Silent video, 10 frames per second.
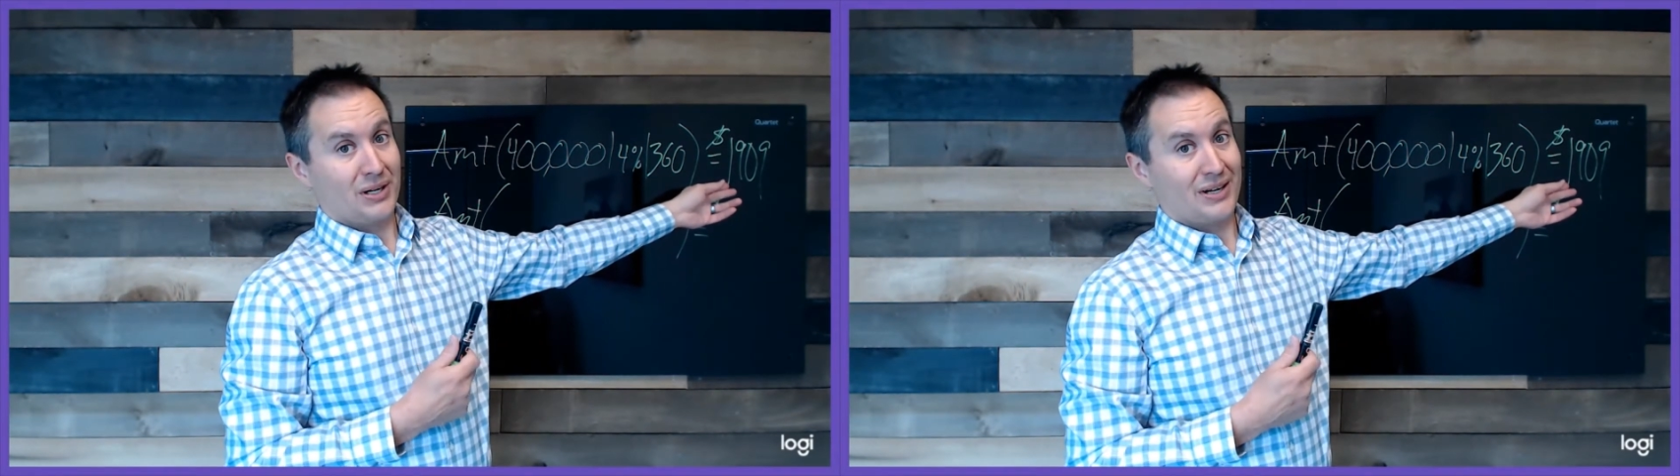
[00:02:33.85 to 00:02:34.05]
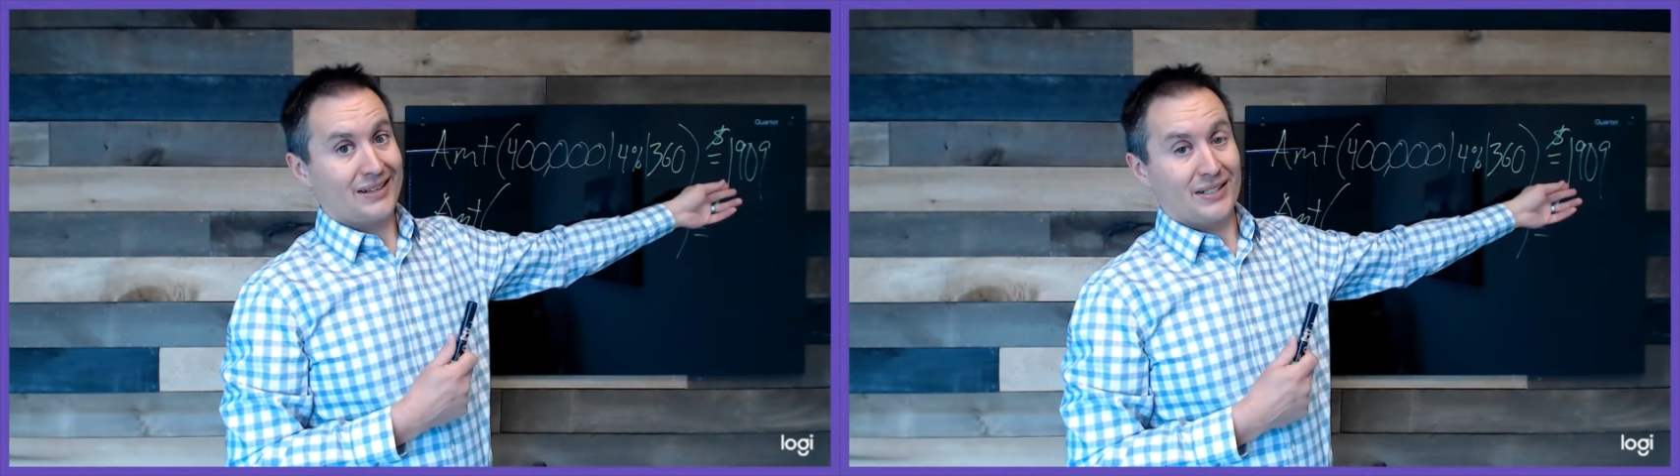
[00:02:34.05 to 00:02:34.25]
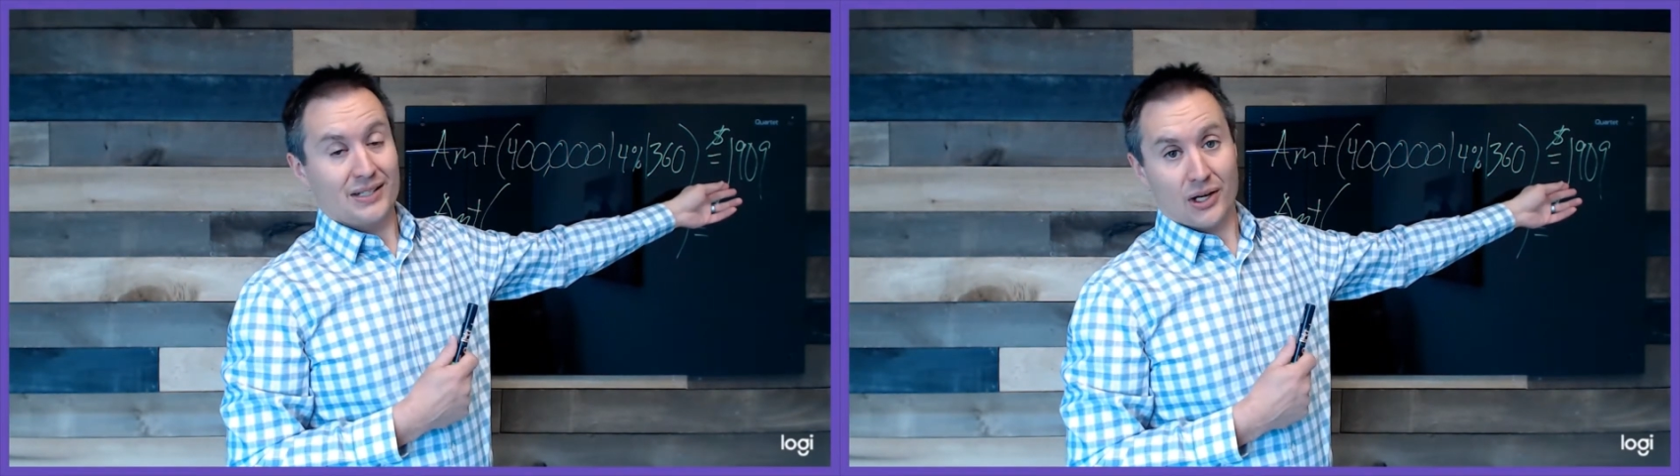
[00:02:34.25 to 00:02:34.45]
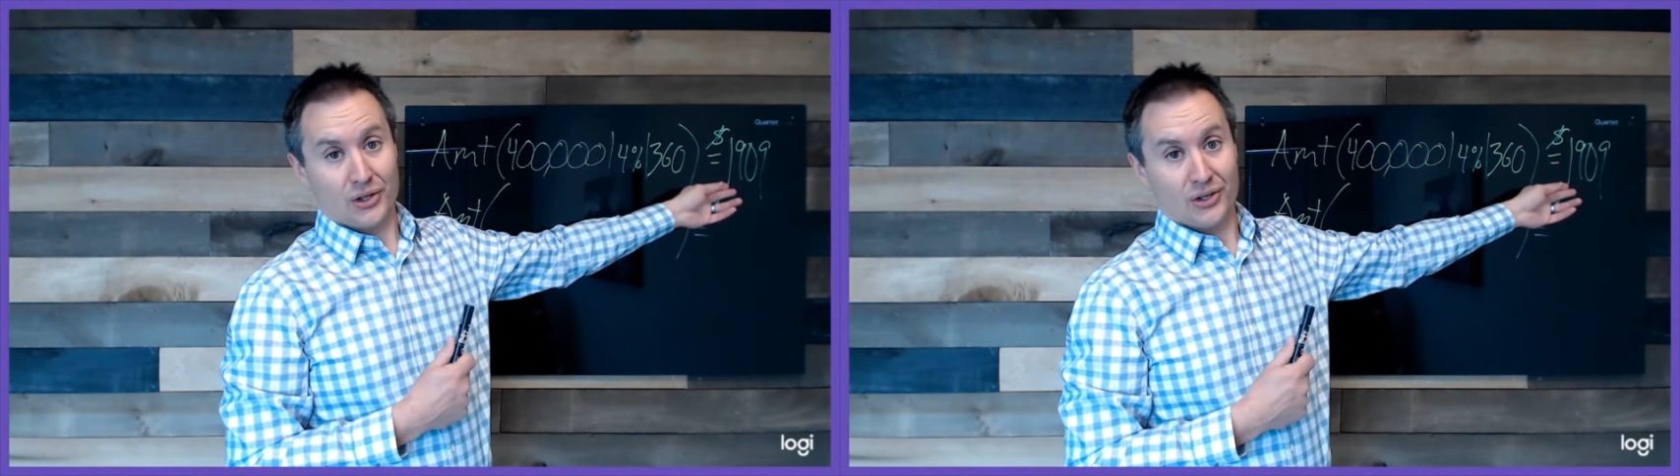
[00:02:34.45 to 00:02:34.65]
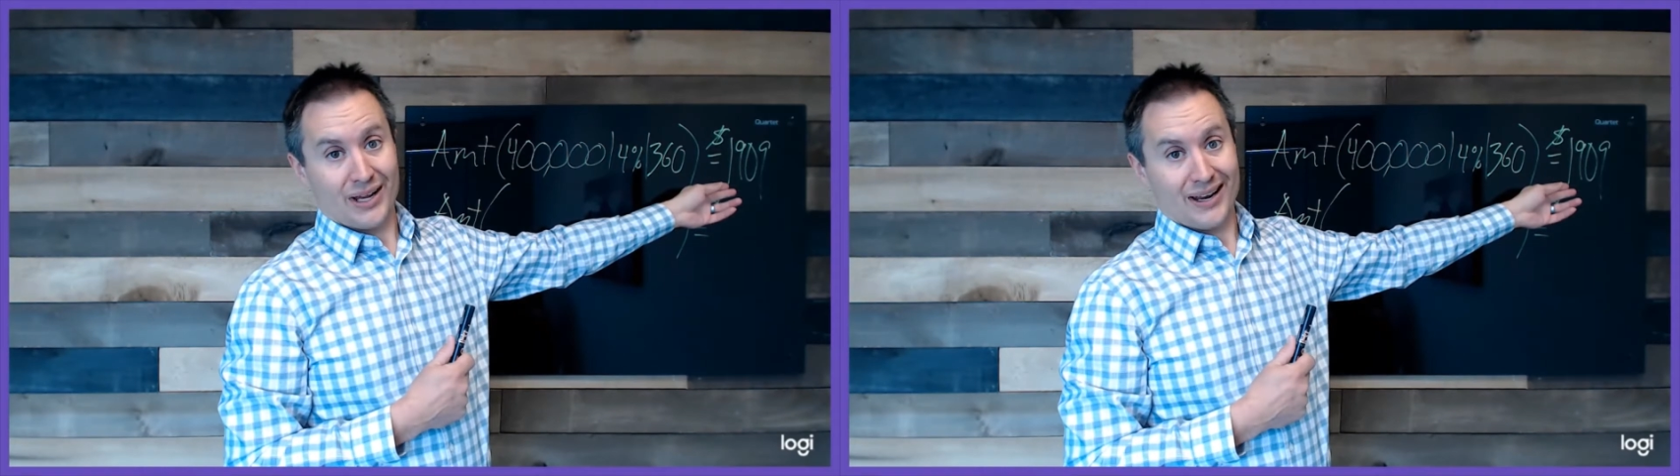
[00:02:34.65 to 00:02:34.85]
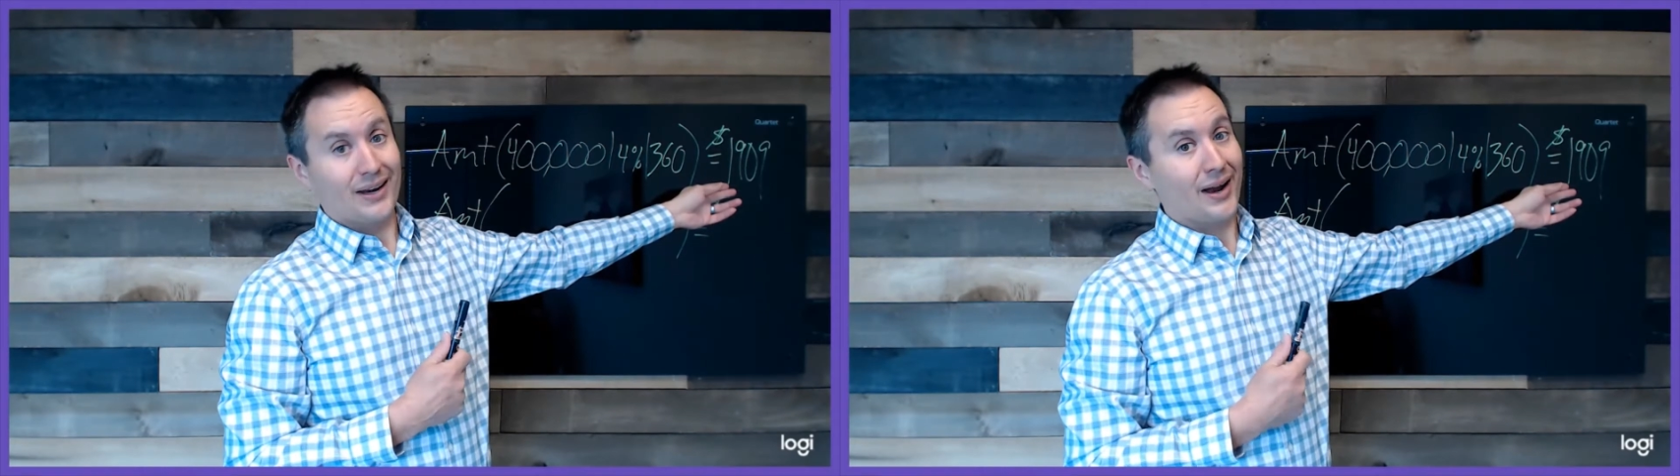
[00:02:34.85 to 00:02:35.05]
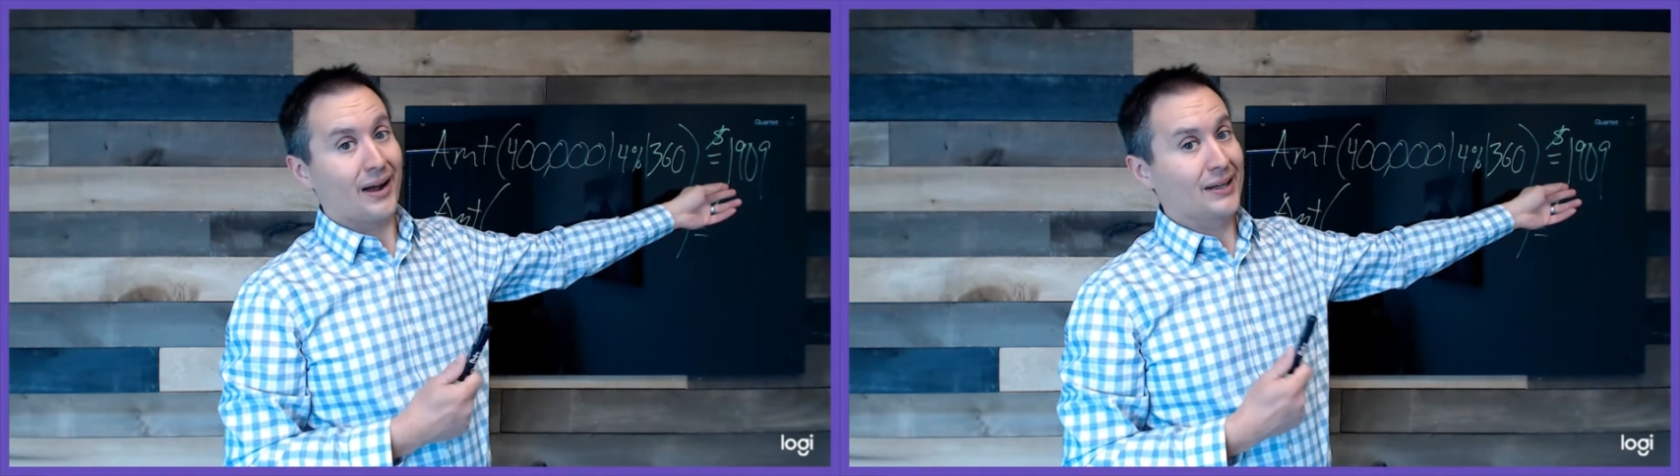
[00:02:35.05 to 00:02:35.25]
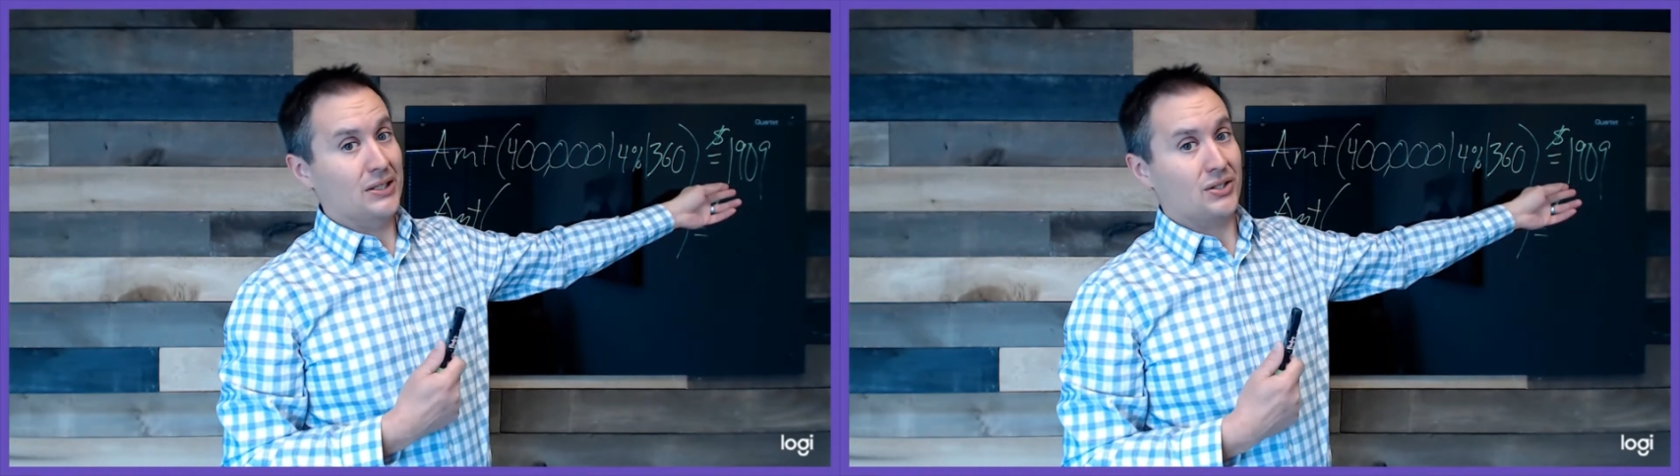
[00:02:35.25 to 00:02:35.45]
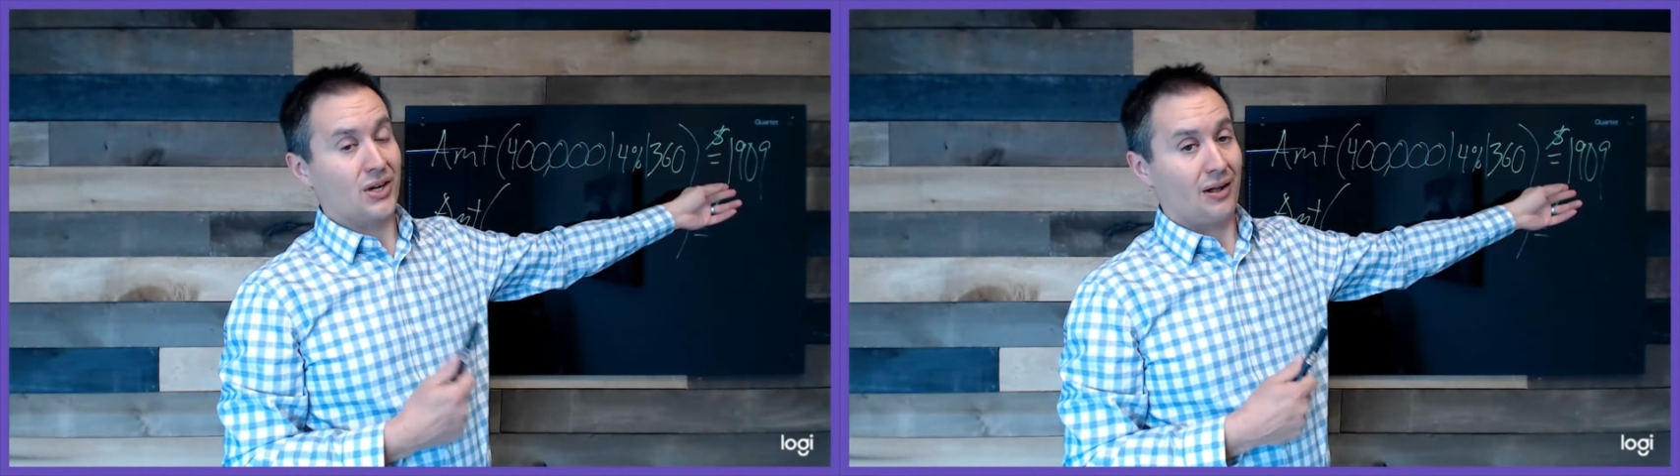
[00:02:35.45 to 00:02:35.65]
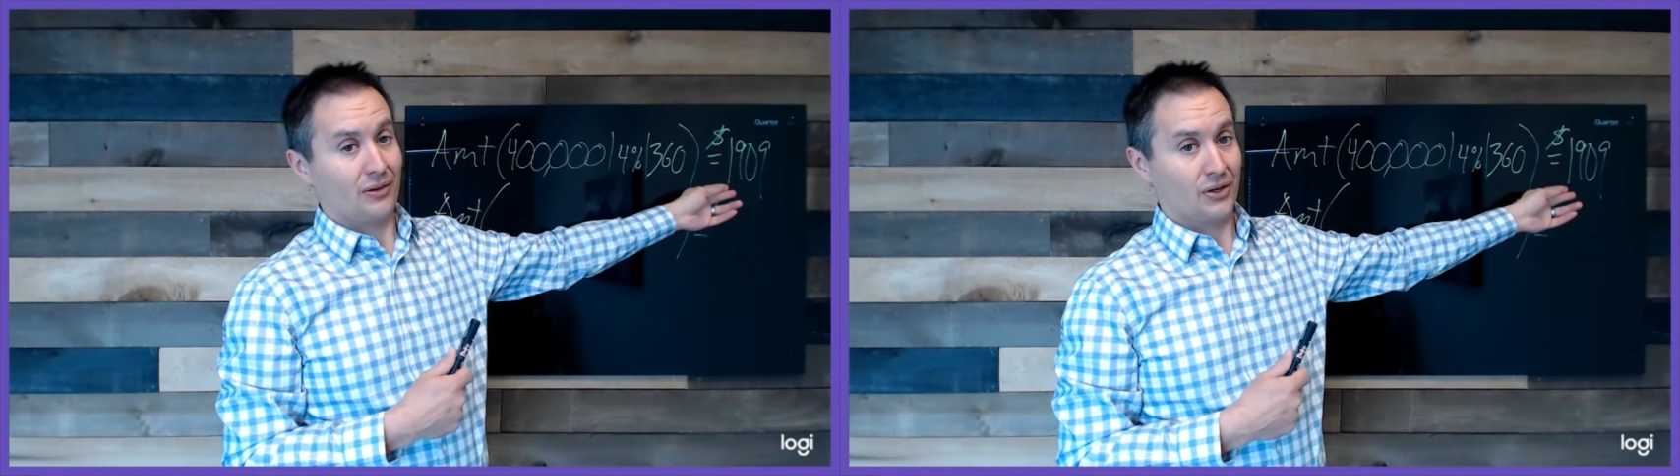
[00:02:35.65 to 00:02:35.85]

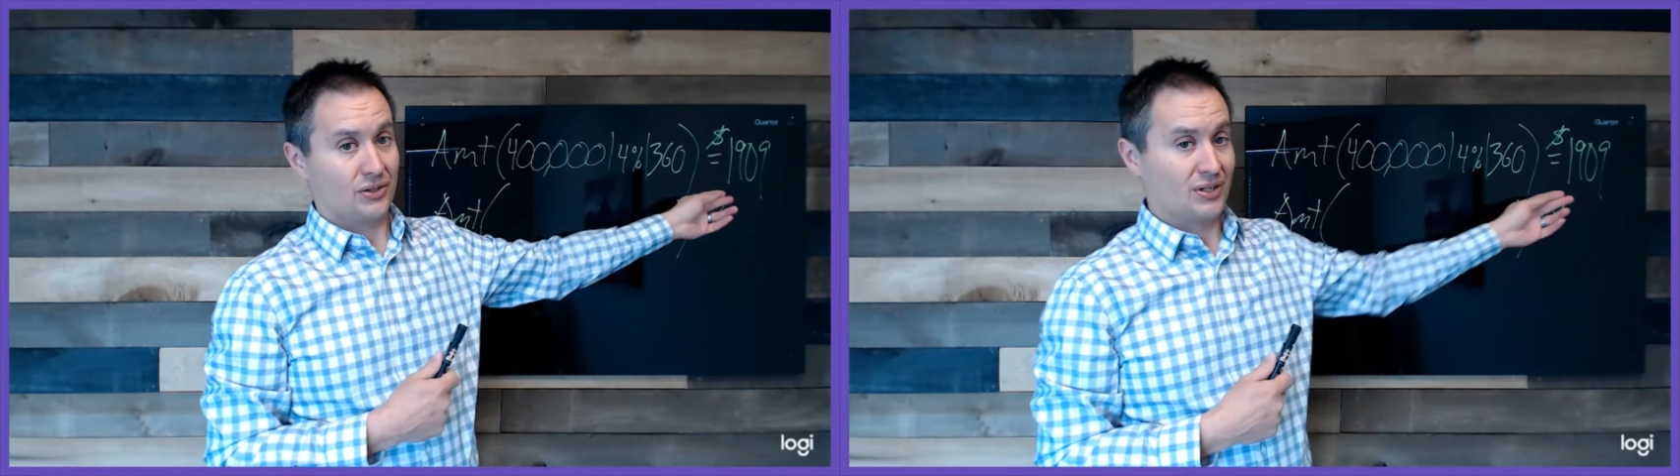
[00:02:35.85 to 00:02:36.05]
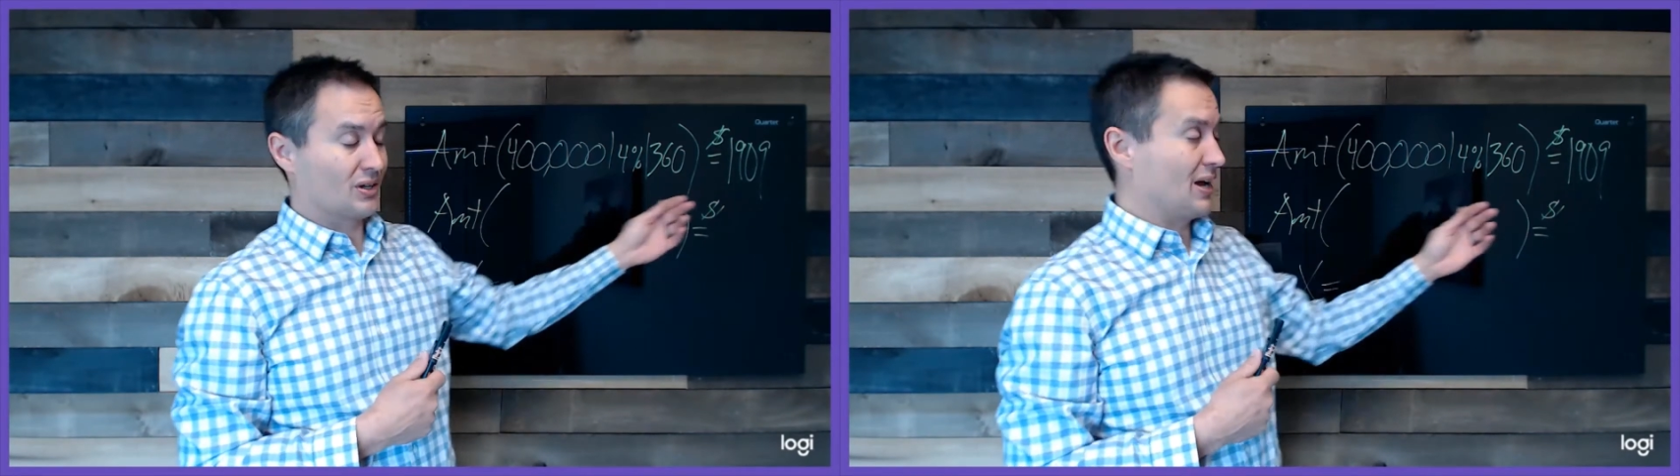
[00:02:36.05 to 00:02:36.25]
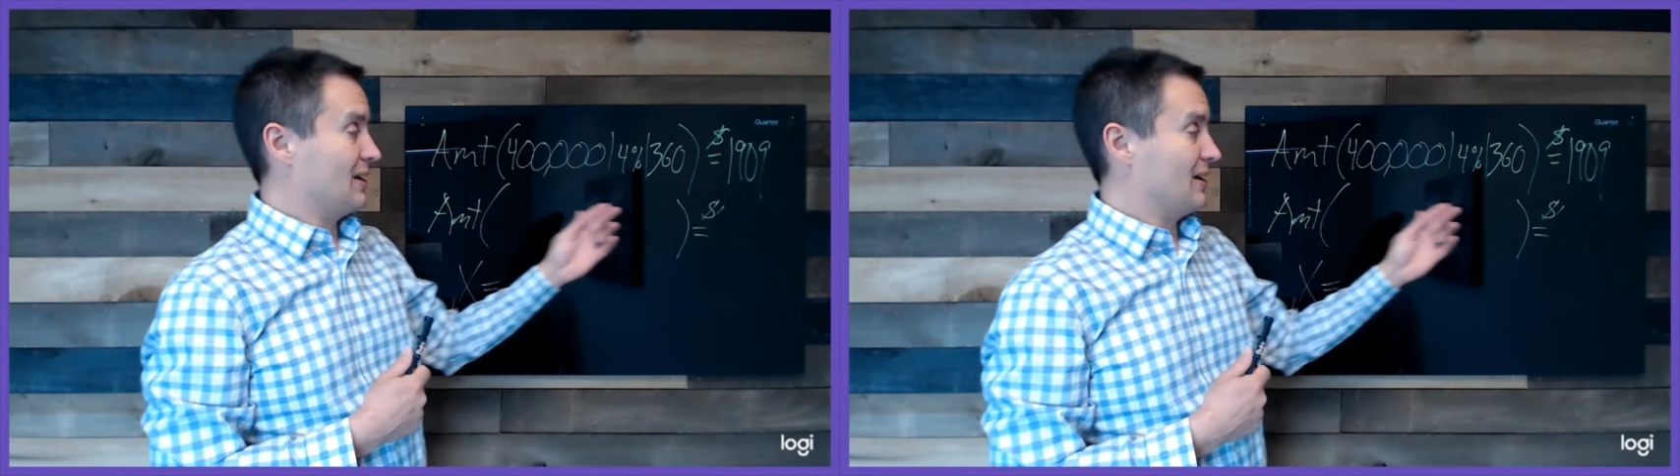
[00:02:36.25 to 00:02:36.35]
$1,909, okay?